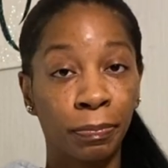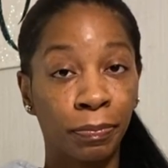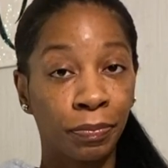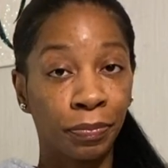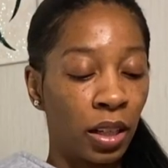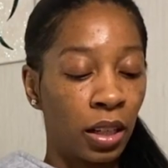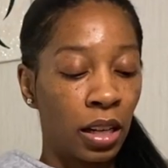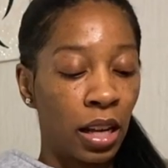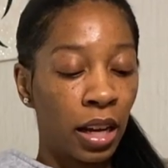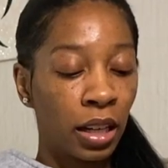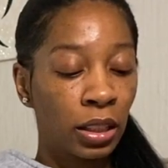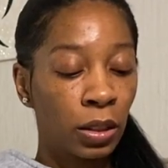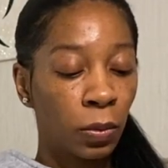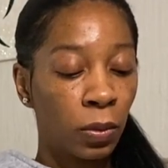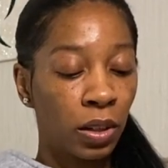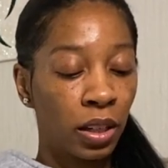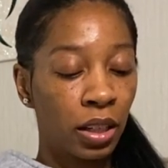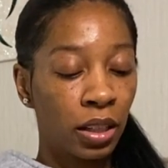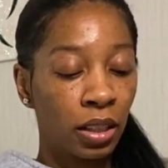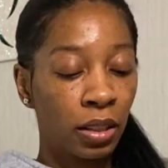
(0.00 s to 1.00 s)
The next
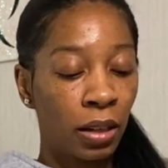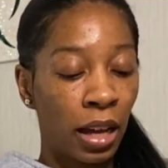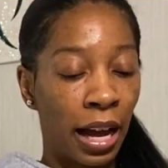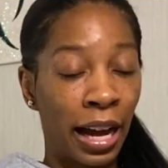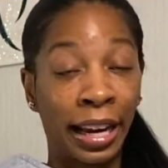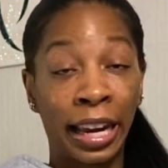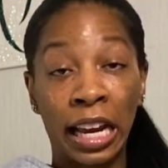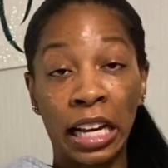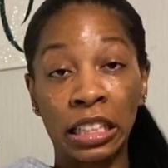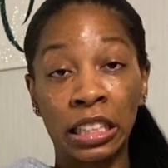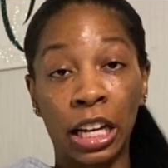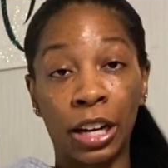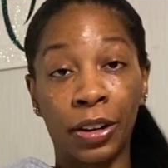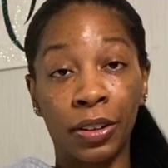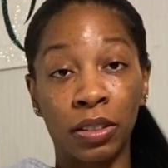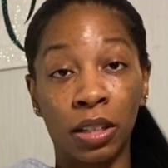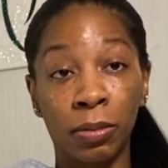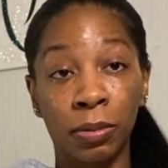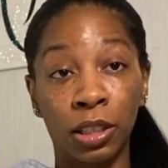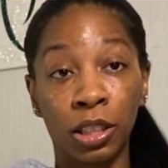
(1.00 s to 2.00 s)
one, I can't say her
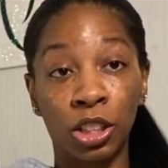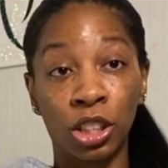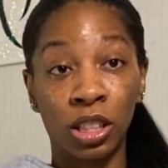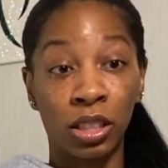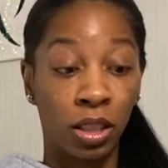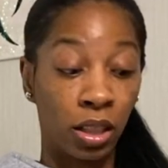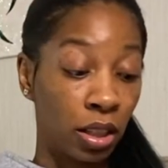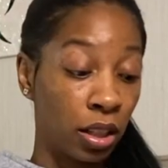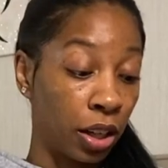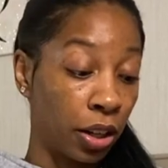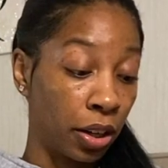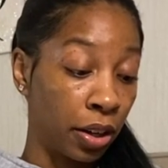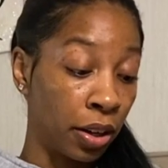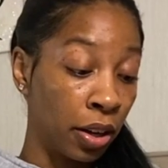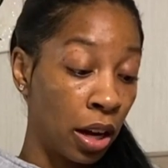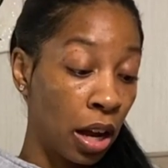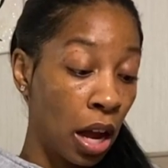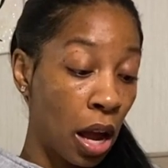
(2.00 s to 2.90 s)
name because she's in here.